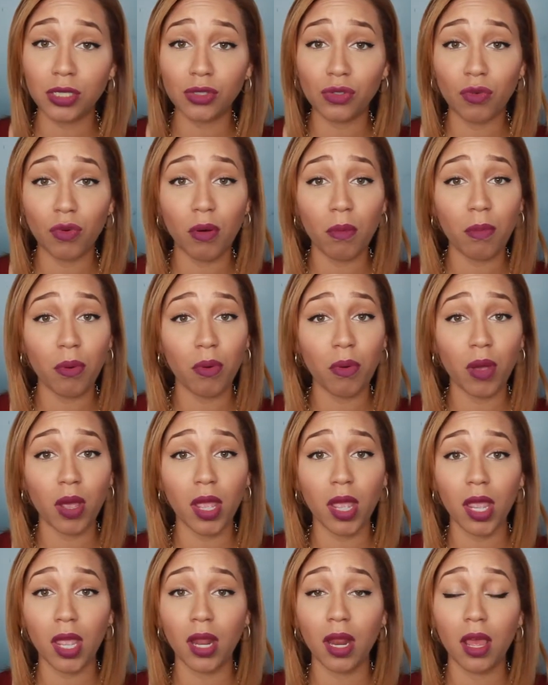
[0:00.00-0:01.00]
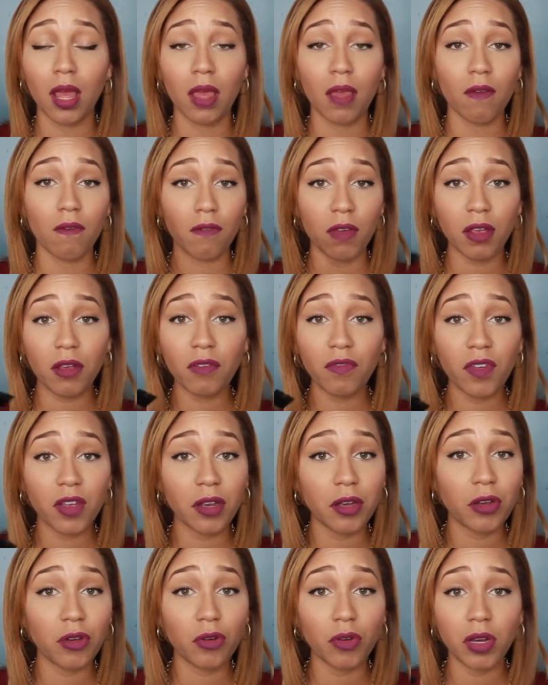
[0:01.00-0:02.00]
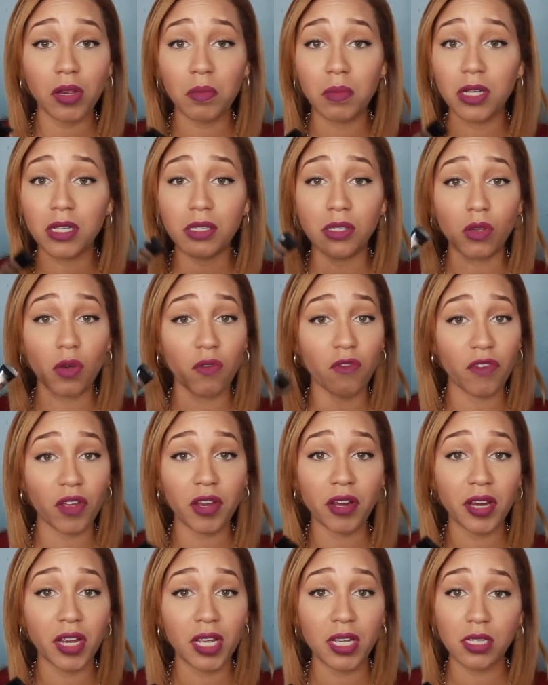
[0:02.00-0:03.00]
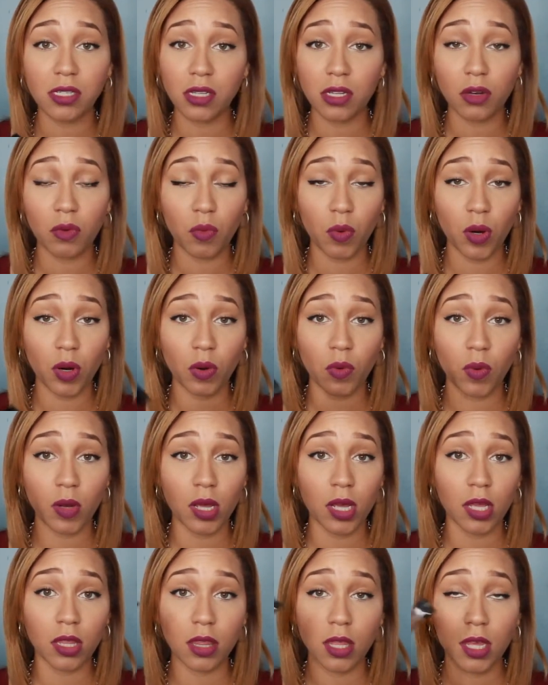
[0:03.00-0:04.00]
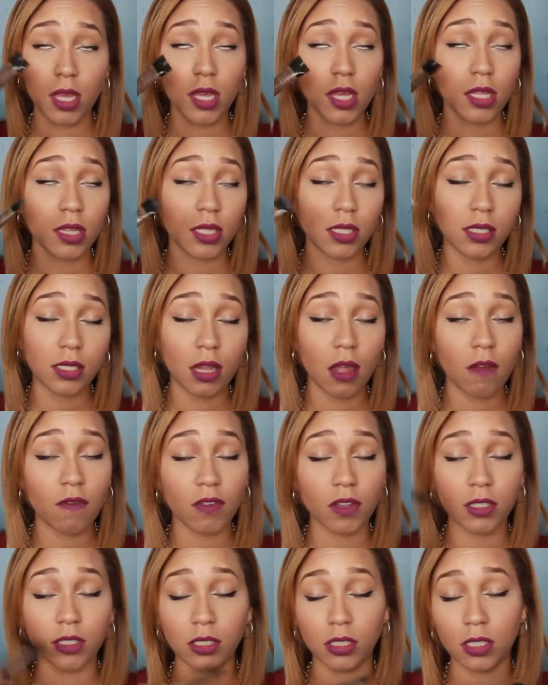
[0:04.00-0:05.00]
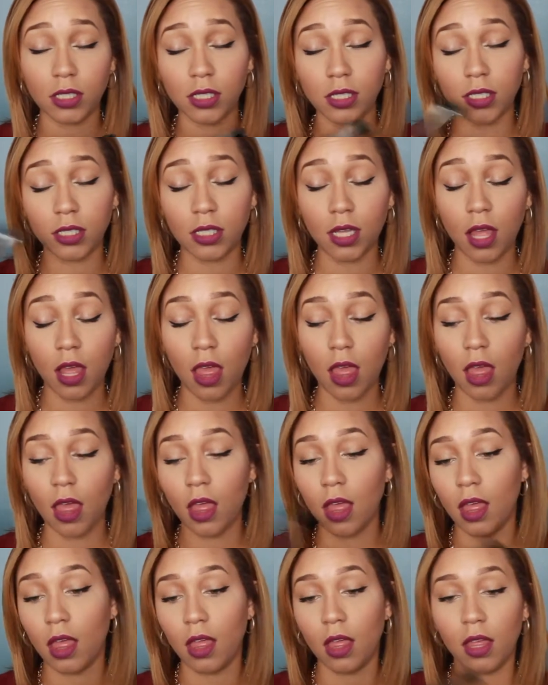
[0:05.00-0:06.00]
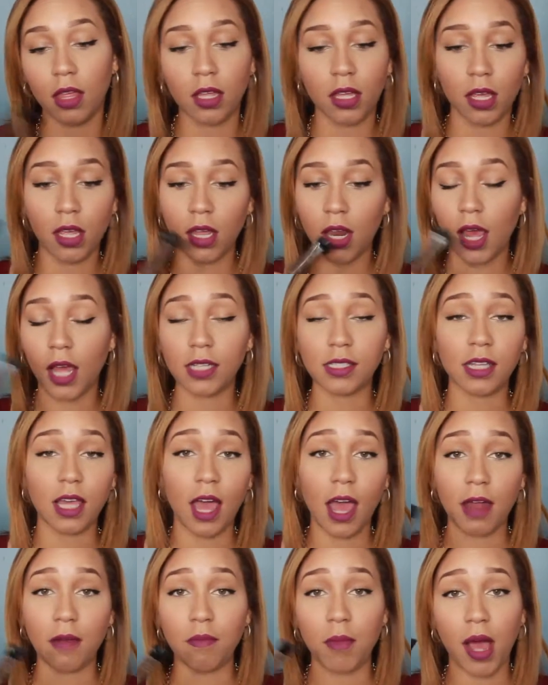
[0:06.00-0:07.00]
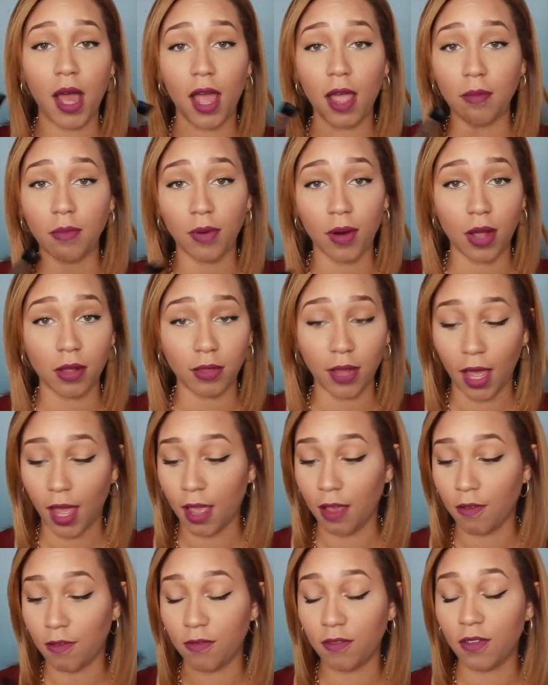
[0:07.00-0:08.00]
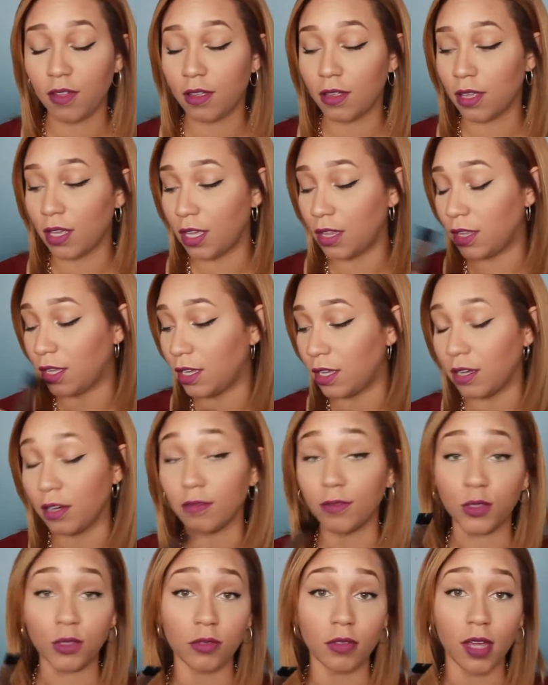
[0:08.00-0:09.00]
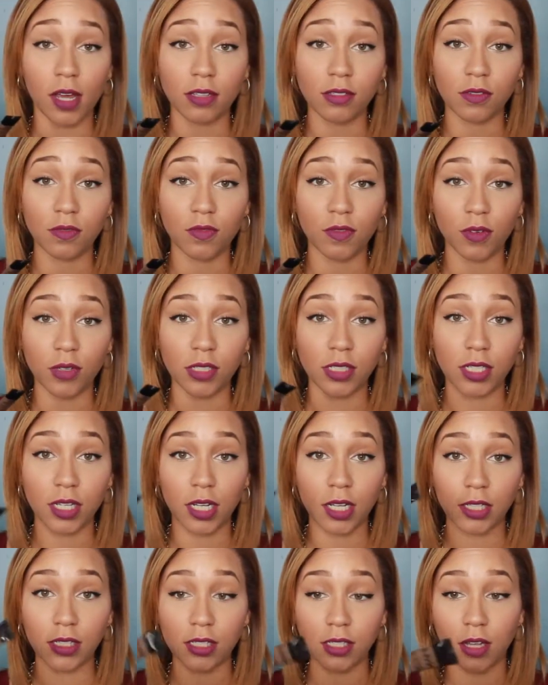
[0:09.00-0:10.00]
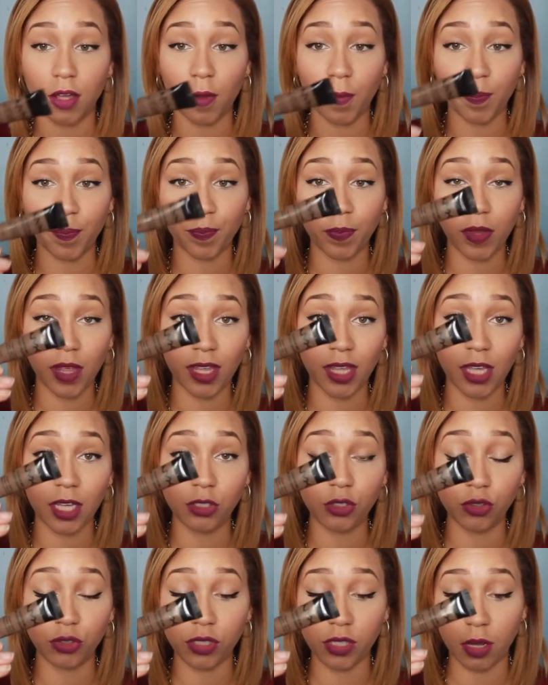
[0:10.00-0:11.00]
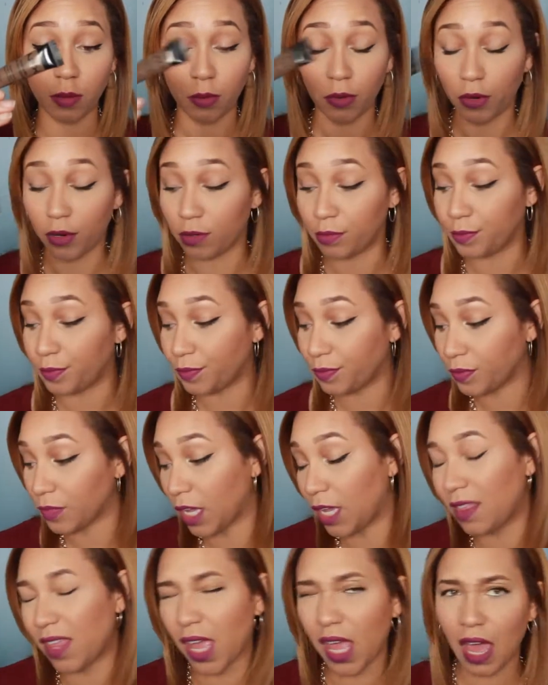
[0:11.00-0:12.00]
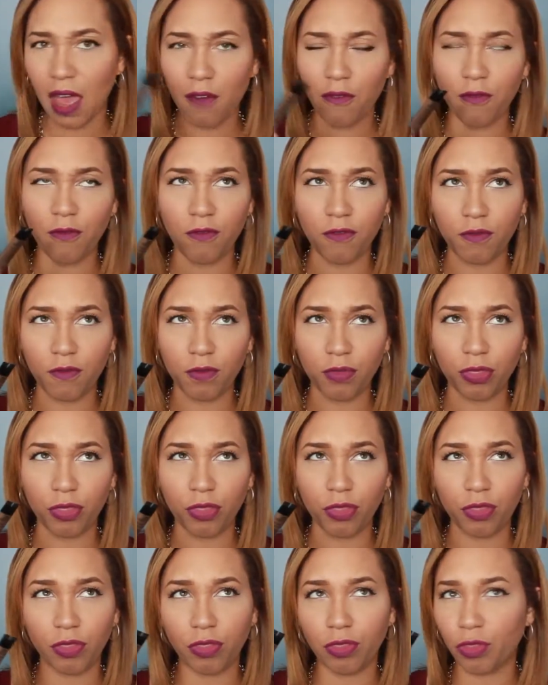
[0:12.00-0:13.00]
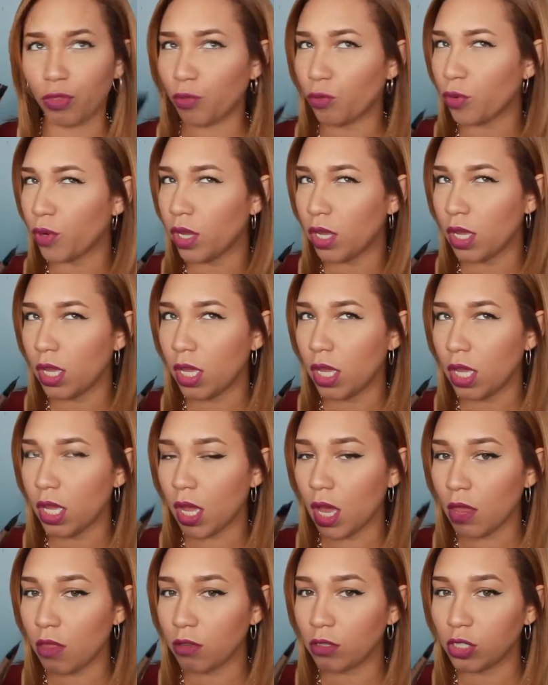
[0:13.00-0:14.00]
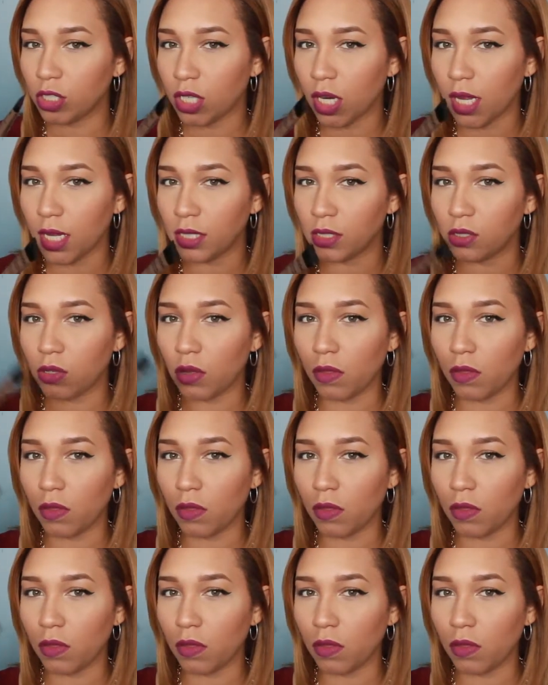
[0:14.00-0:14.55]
is on point, very, very creamy, so very easy to work with. This stuff is just, it has gotten my eyebrow life in the year of 2014. So get you some, girl. And they have 3 other shades.